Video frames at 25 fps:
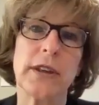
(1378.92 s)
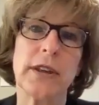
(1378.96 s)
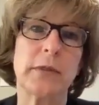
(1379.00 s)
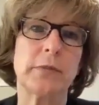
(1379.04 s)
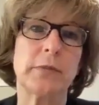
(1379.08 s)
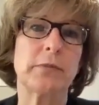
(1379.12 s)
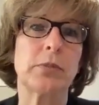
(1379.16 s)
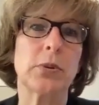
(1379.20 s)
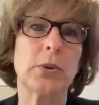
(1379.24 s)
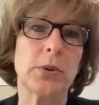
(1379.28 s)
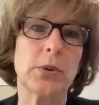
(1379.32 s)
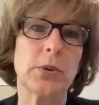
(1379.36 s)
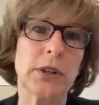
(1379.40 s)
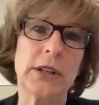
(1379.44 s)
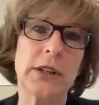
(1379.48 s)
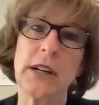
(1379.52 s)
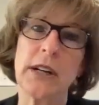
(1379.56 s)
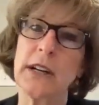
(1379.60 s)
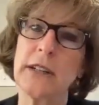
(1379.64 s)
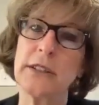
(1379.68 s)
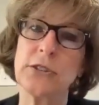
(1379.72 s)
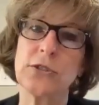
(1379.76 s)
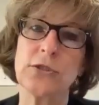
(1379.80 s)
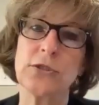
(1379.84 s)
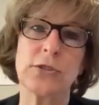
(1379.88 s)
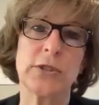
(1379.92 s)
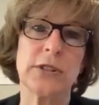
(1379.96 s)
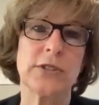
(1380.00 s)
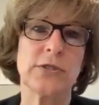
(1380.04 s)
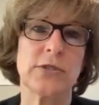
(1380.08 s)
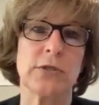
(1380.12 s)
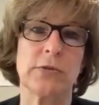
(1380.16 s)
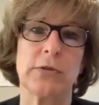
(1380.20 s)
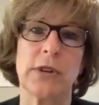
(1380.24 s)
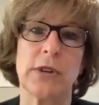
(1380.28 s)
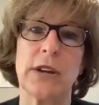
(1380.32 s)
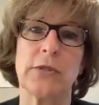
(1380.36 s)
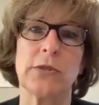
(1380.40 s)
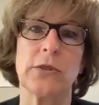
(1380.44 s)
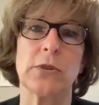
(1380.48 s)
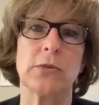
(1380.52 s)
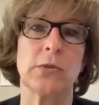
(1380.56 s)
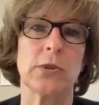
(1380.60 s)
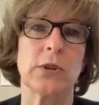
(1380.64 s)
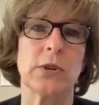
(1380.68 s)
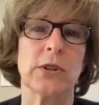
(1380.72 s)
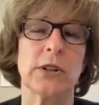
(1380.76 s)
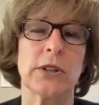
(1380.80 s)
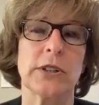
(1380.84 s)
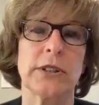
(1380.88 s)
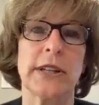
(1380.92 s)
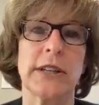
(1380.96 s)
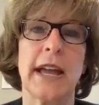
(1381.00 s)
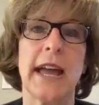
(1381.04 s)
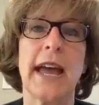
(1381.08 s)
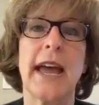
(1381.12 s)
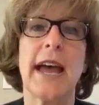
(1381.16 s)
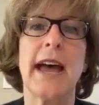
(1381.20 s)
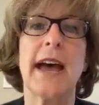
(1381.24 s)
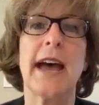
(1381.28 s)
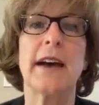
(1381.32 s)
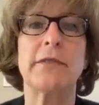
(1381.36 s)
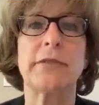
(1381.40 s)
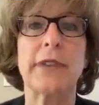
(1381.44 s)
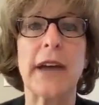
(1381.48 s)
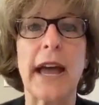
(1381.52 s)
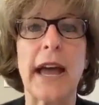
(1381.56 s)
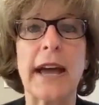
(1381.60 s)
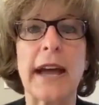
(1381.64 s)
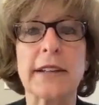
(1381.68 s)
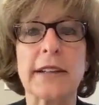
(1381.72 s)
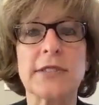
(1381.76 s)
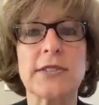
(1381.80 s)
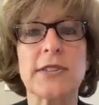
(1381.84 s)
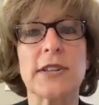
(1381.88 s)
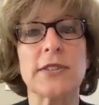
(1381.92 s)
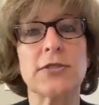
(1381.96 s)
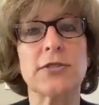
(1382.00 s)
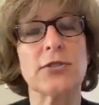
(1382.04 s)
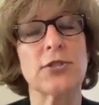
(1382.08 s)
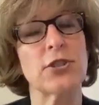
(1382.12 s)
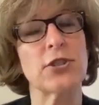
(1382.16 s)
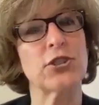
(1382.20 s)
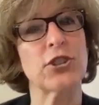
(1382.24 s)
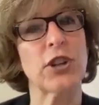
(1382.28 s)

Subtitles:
that poor countries around the world have access to